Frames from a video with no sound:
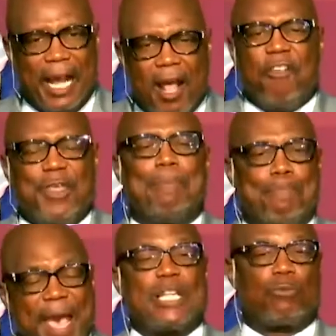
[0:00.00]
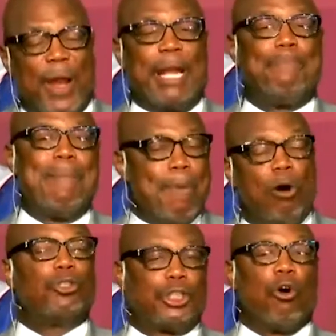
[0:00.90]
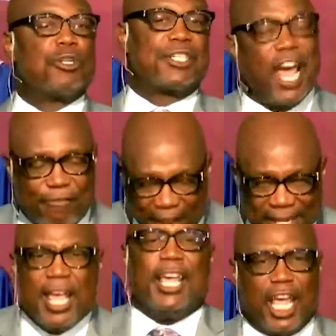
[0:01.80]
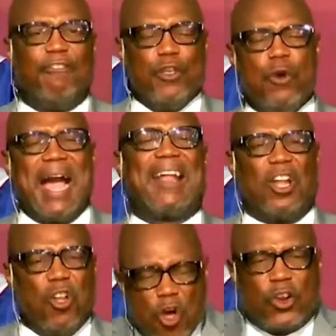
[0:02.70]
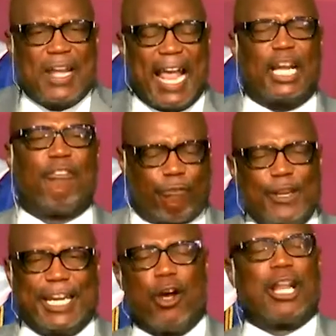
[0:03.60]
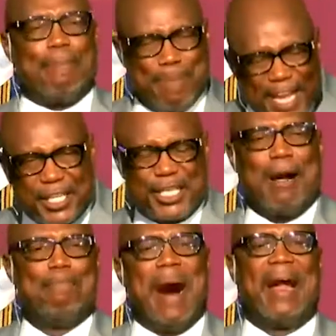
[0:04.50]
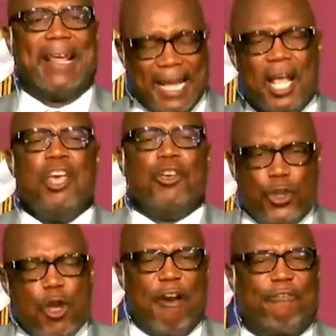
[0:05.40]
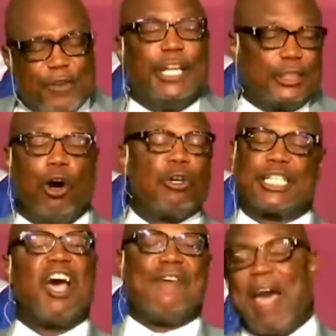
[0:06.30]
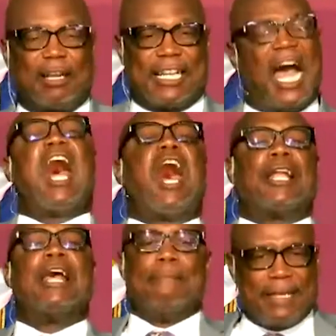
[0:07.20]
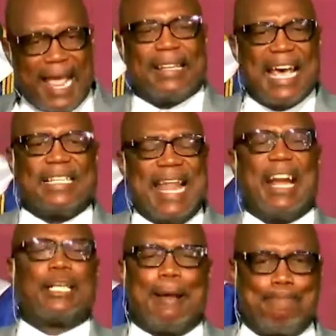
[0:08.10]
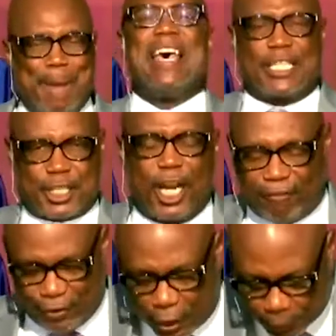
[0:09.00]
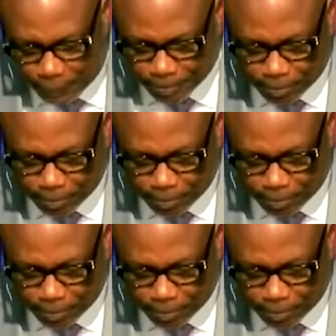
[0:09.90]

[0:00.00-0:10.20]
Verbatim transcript: uh, the best way to promote yourself. And if you got to look like a freak in order to be somebody, you have freaked yourself out. God, that's not the best of you.